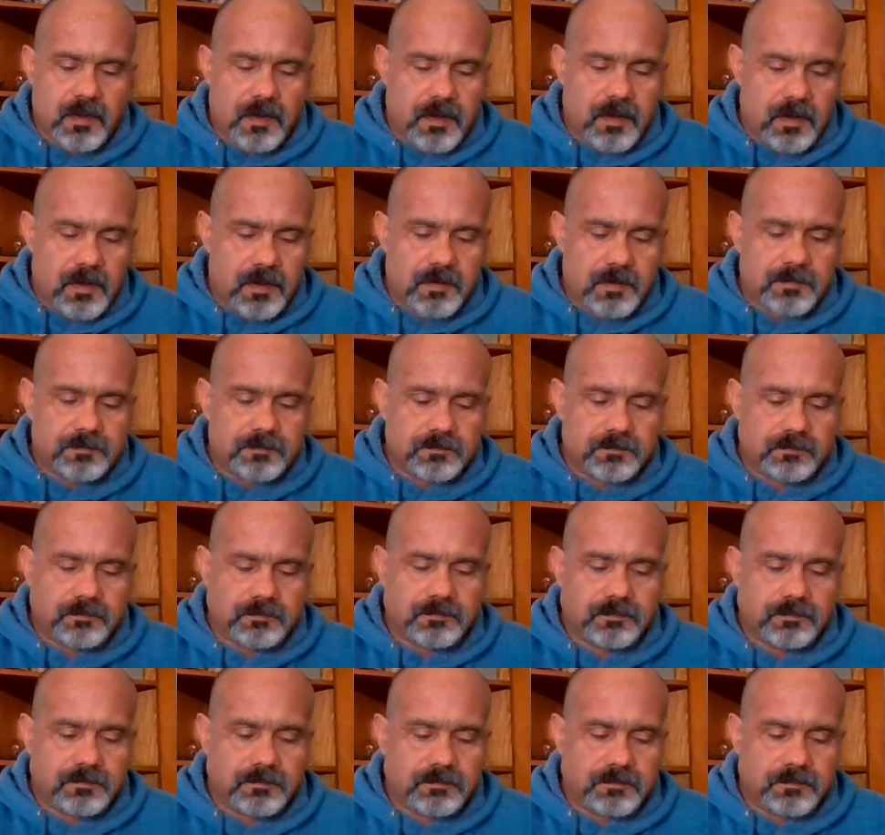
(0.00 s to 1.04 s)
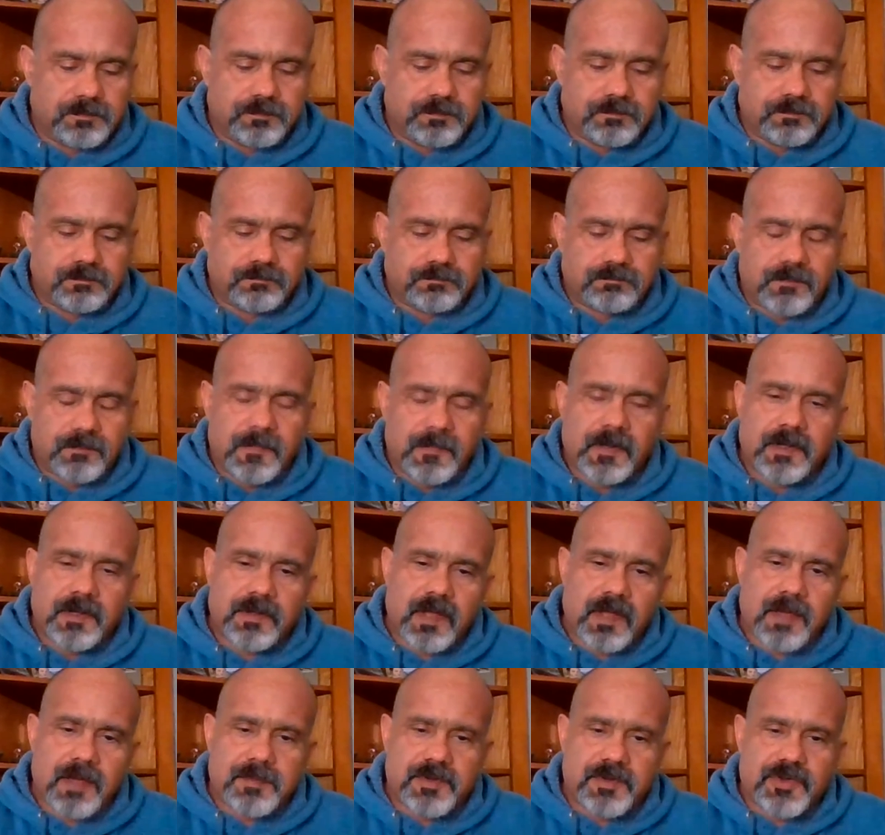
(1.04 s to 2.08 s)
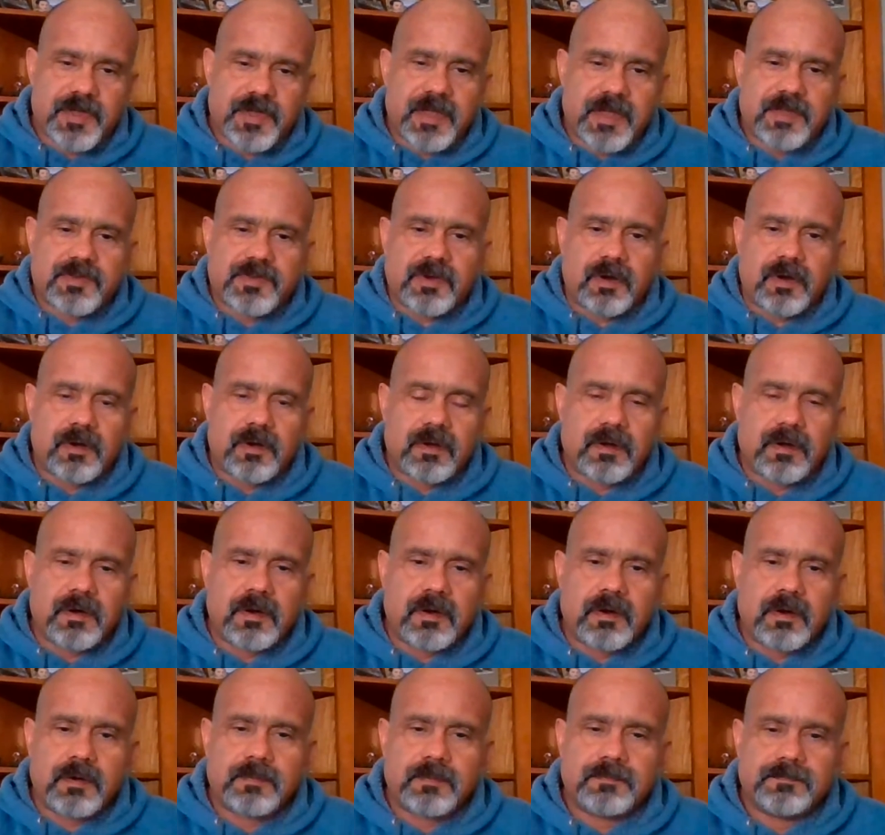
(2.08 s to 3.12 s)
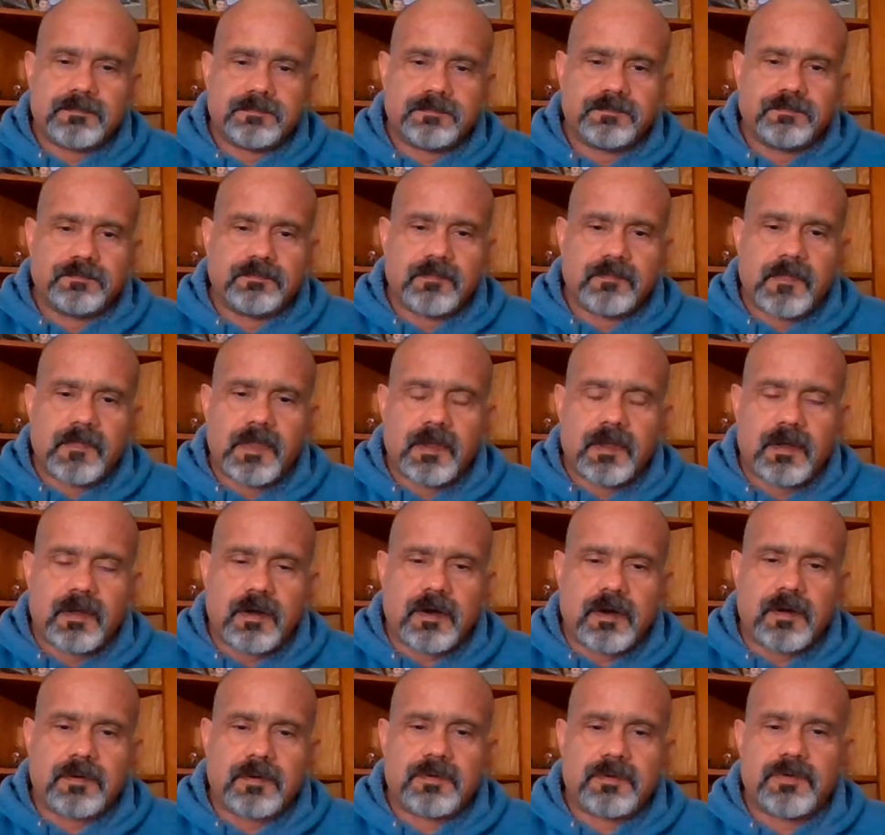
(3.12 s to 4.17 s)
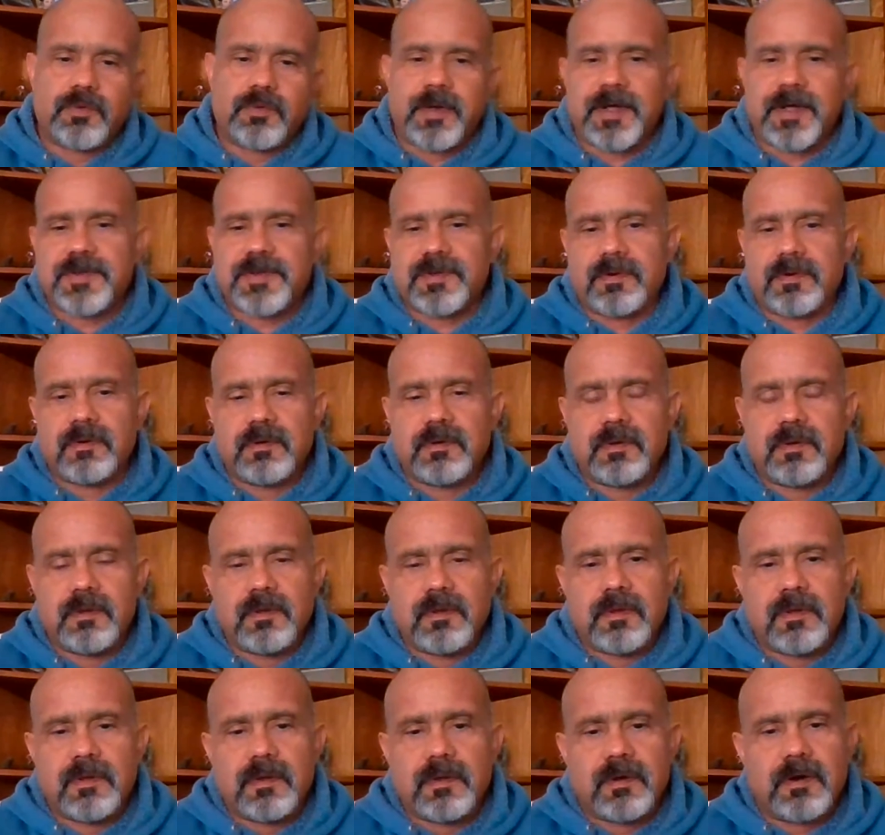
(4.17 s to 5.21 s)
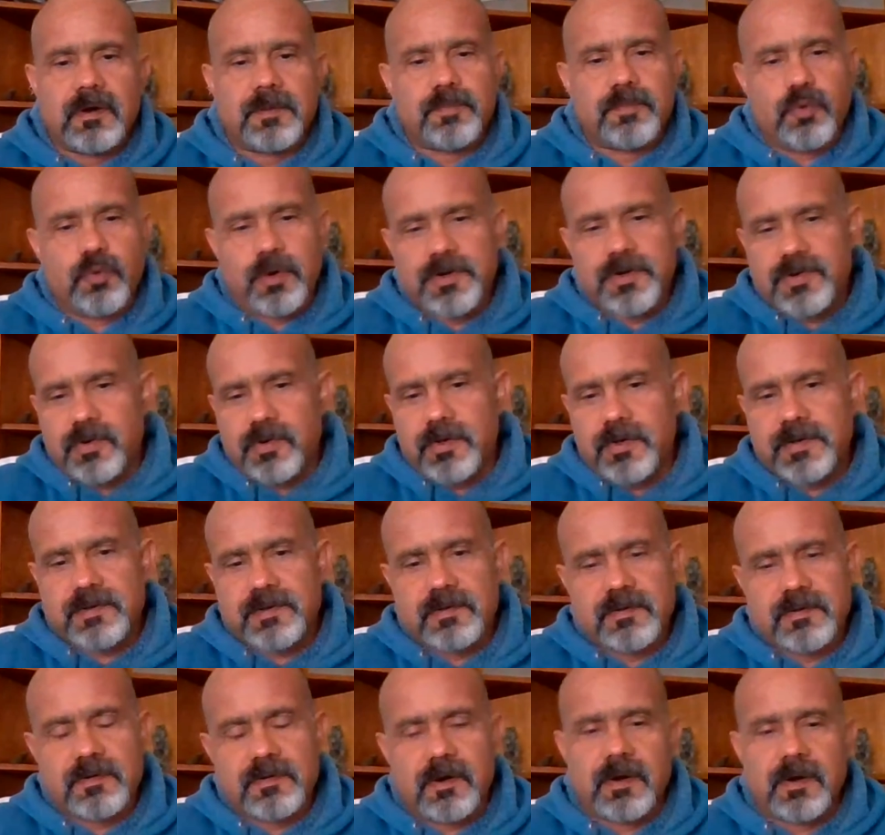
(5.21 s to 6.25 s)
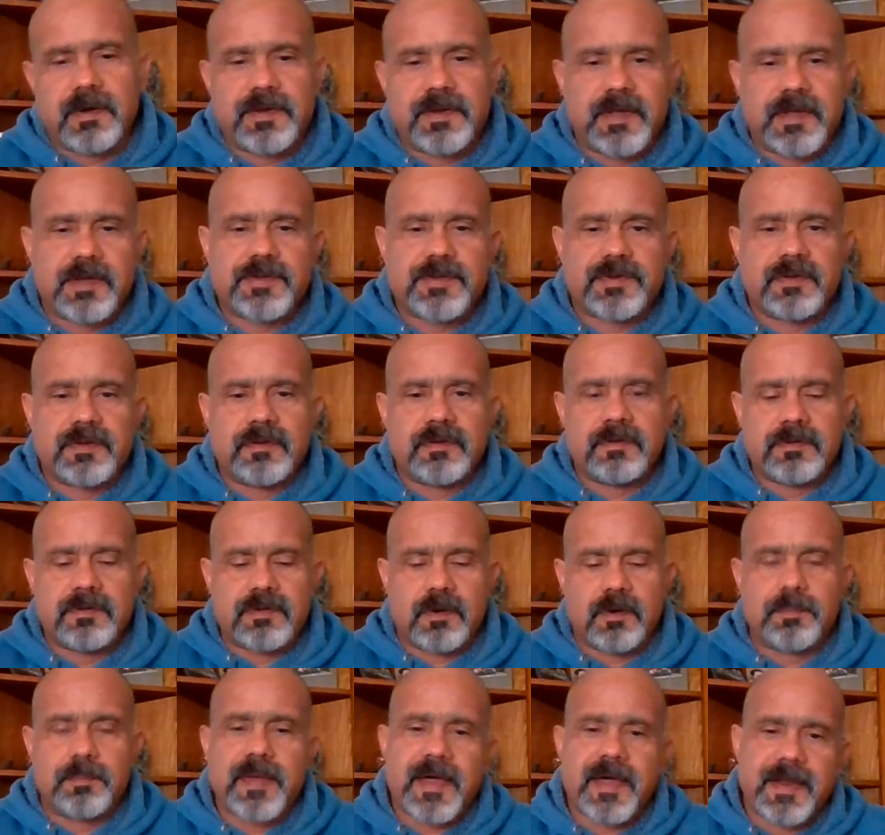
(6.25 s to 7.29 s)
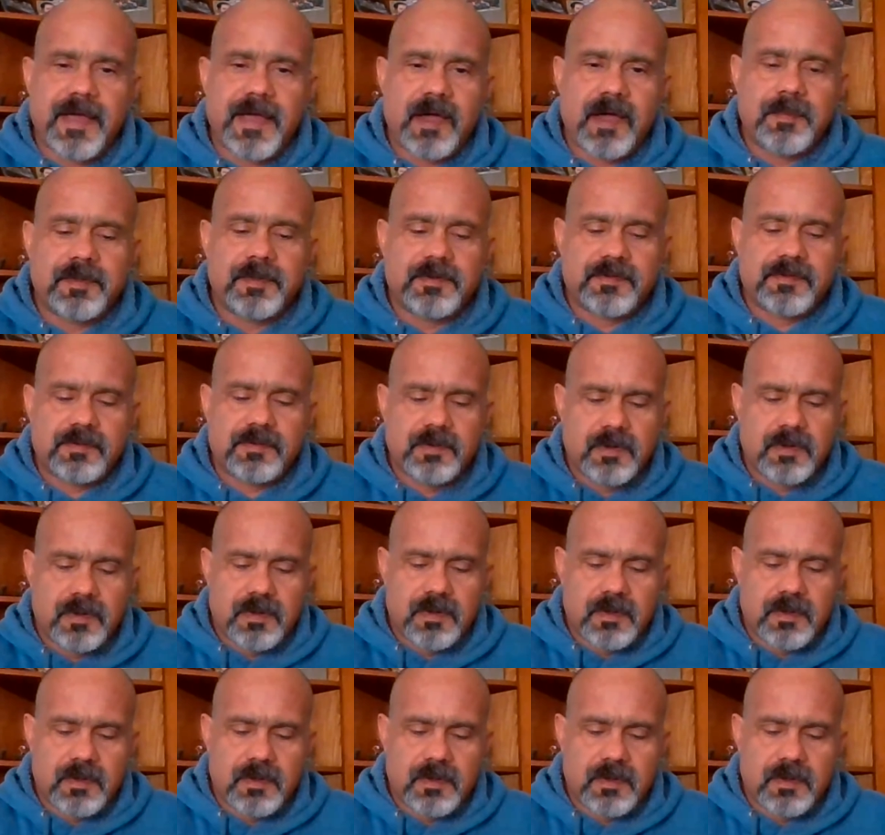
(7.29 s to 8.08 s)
A time to change our direction, our poor choices, our addictions, our bad habits.